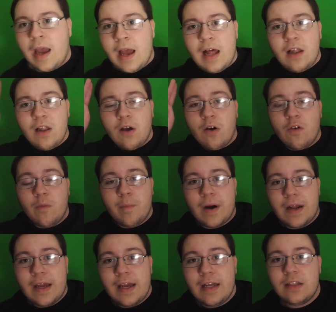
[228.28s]
Hello,
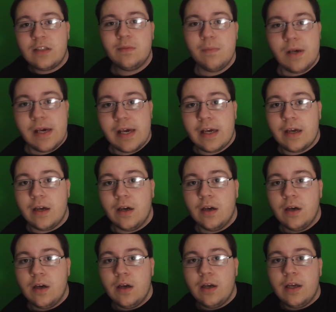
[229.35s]
everybody. It's me.
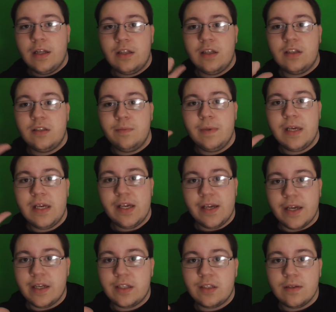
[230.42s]
It's
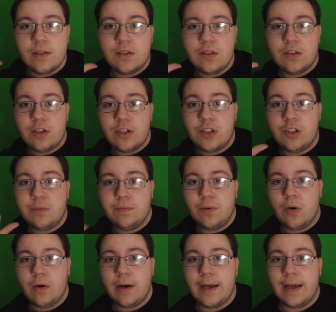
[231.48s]
your
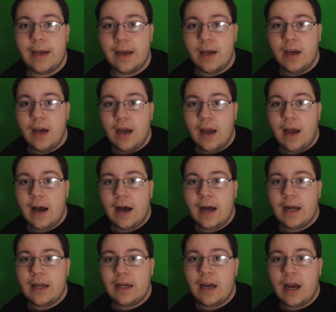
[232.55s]
boy.
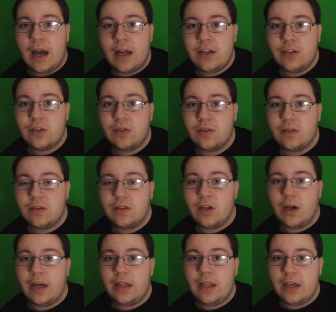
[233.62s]
I just
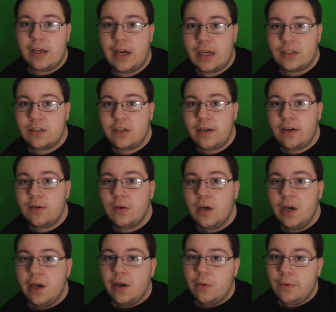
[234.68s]
thought I'd let you guys know
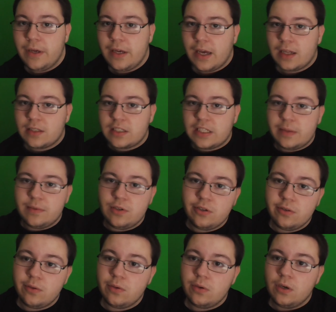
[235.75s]
we got some
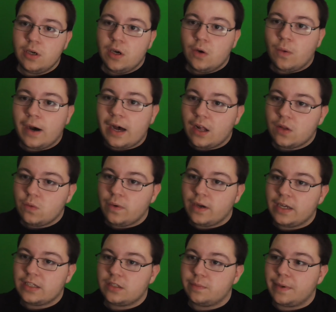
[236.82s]
new Wild
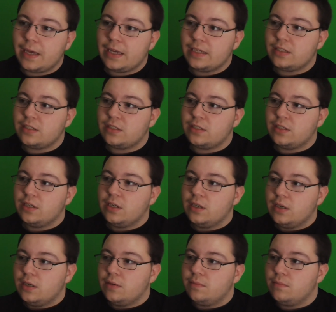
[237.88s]
West-based
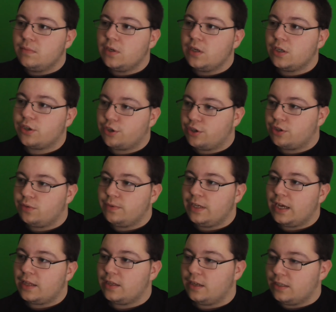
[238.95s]
merch. We
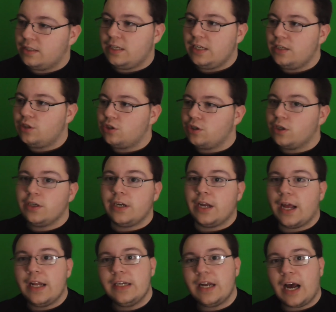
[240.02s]
got a
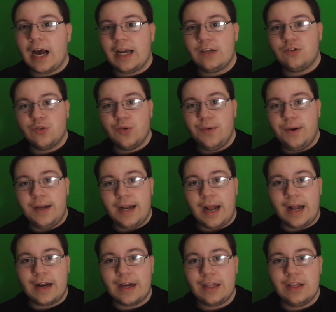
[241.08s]
t-shirt, and I drew it,
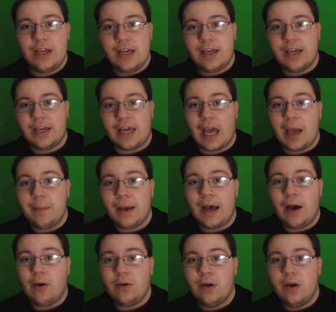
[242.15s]
and I think it came
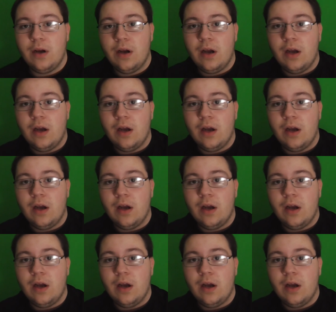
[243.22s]
out